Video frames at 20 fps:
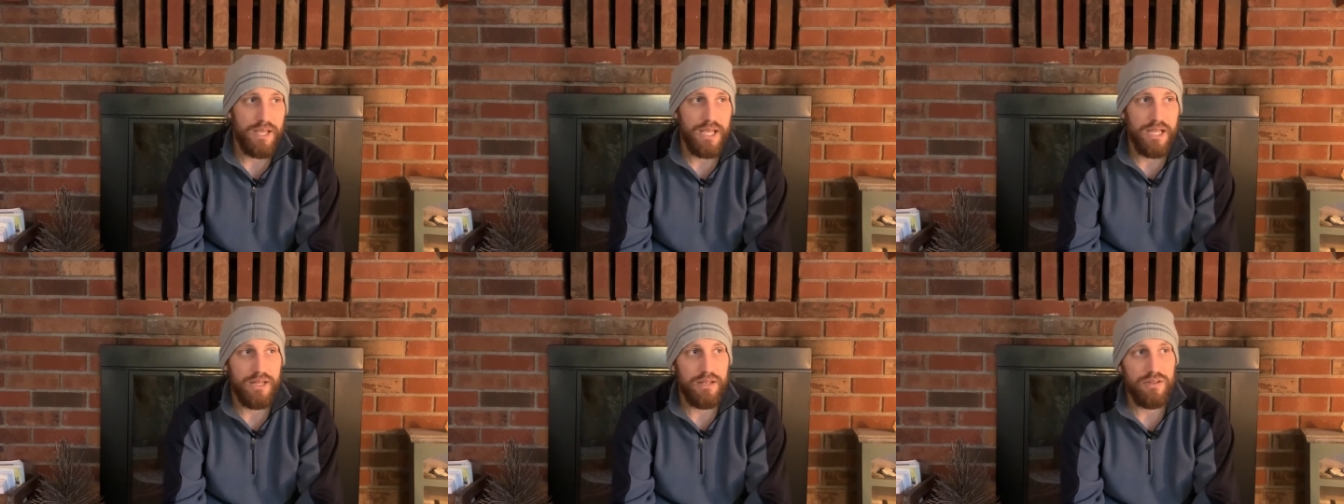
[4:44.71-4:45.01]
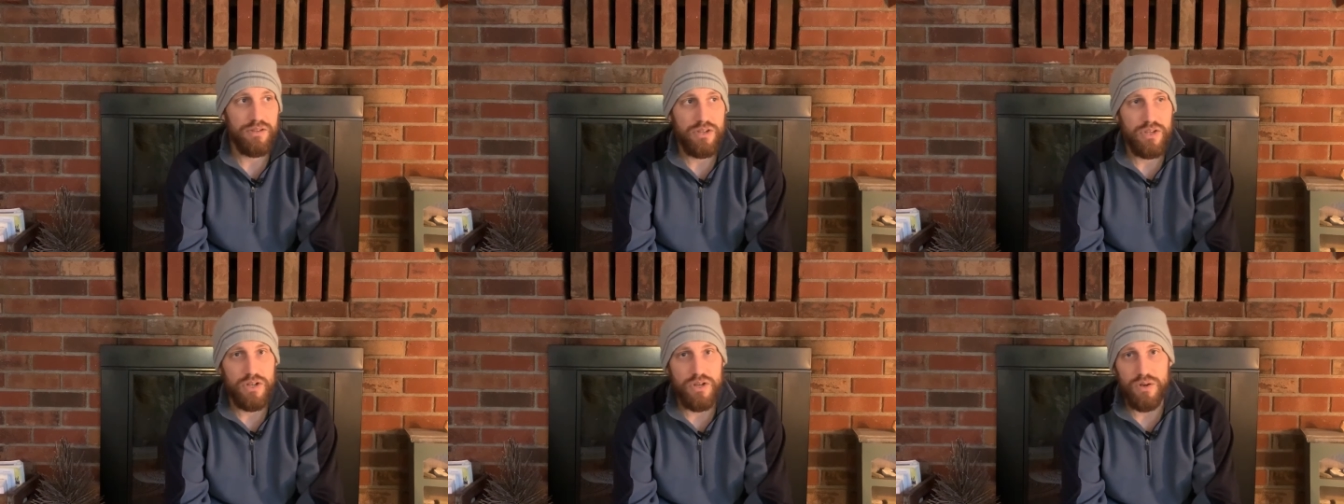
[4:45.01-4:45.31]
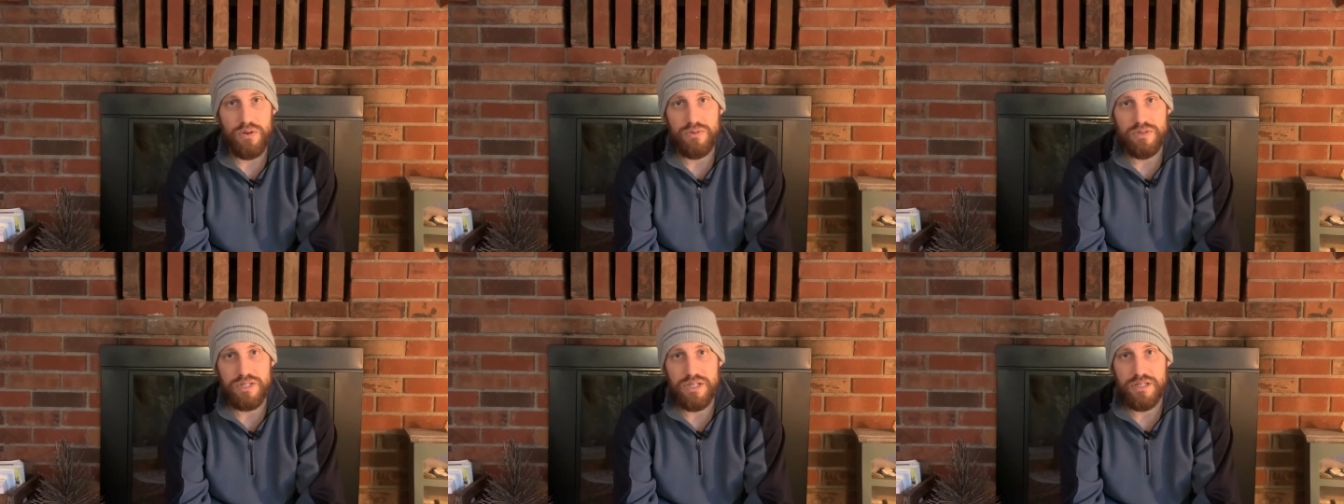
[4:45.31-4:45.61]
and you
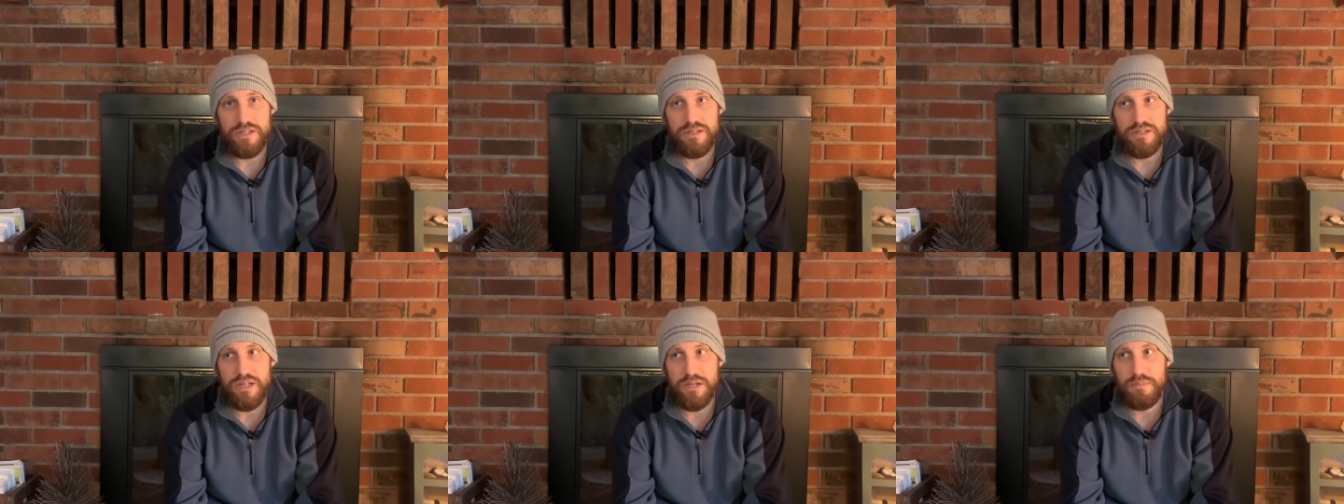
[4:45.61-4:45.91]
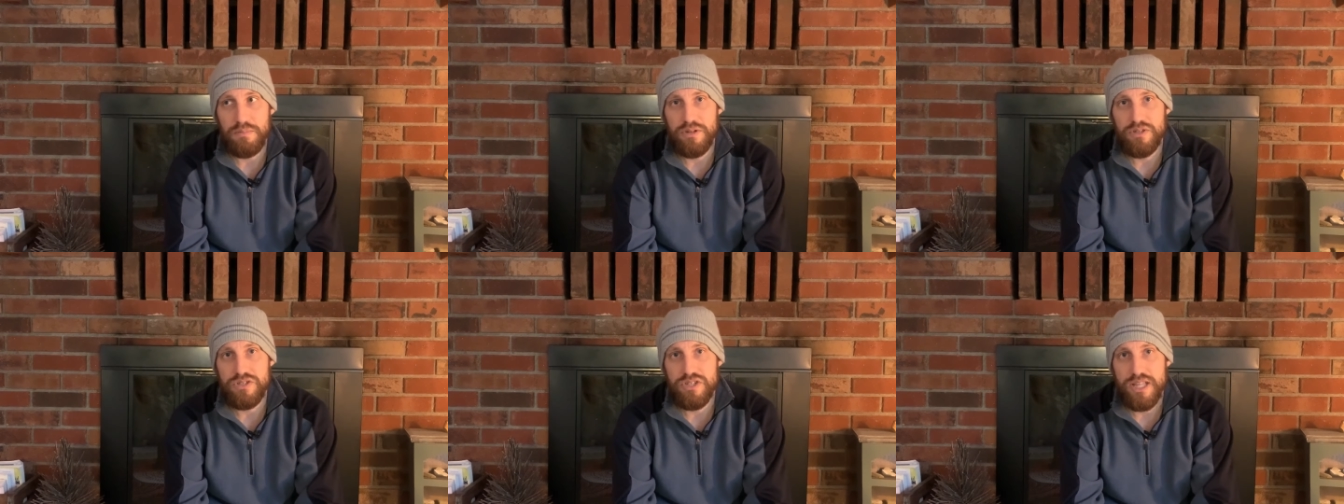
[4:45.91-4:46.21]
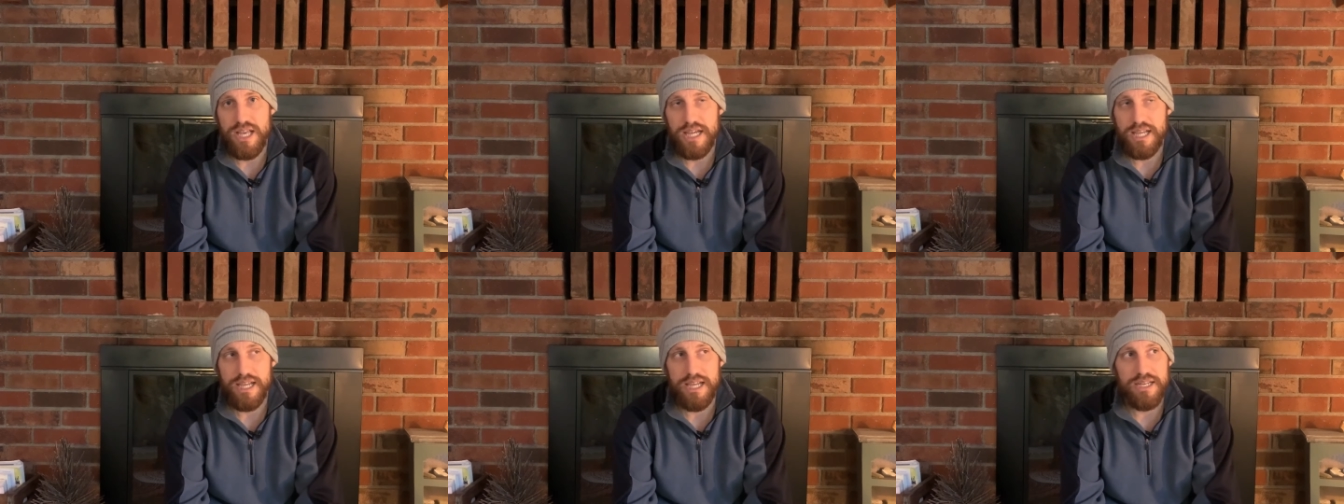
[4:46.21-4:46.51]
know did did a bunch of
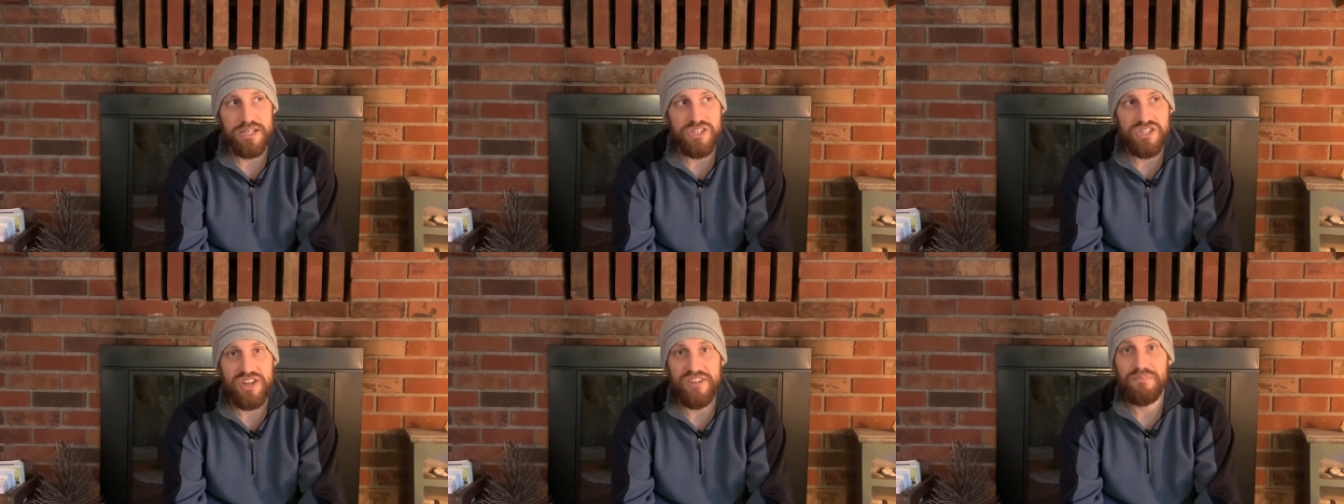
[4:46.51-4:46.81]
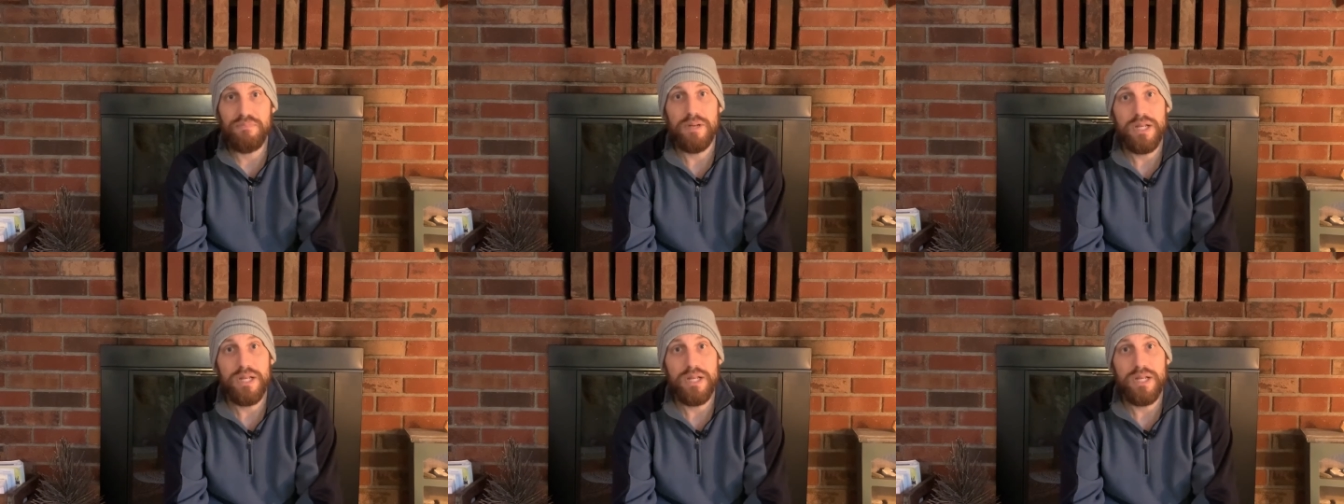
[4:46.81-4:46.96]
that kind of stuff.